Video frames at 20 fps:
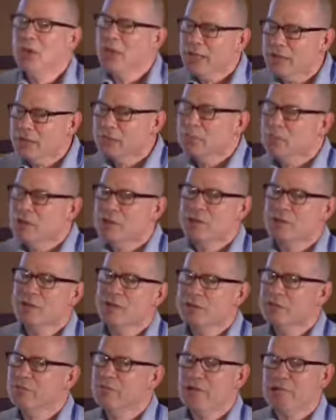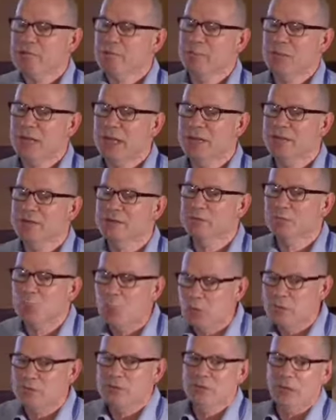my experience of aeroplanes
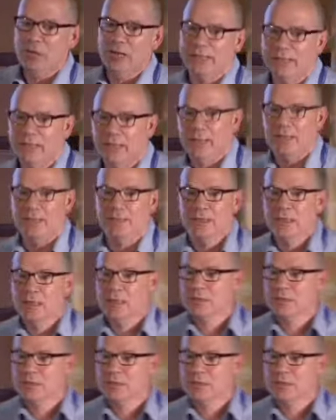wasn't like that.